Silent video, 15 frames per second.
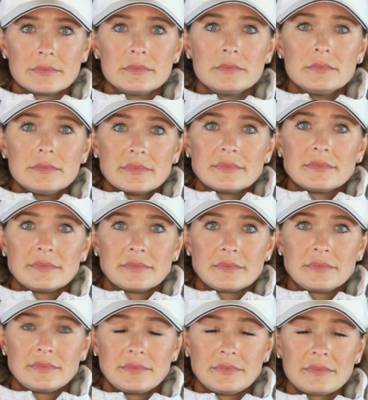I know
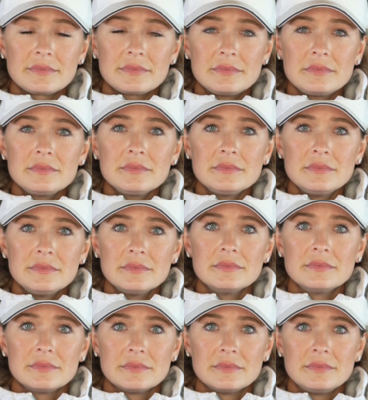firsthand, so you
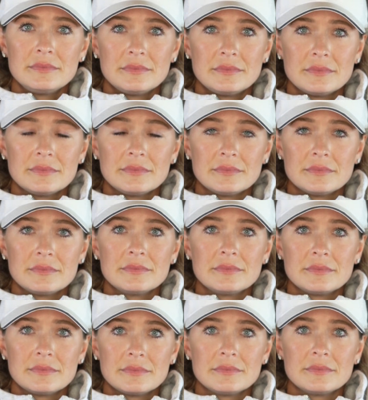basically after
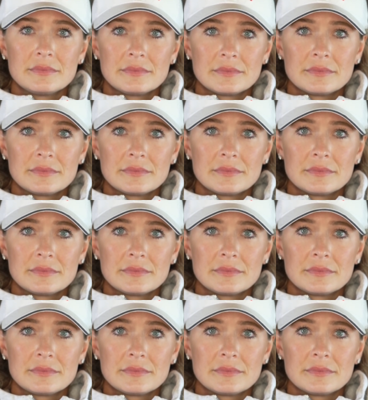Cyprus,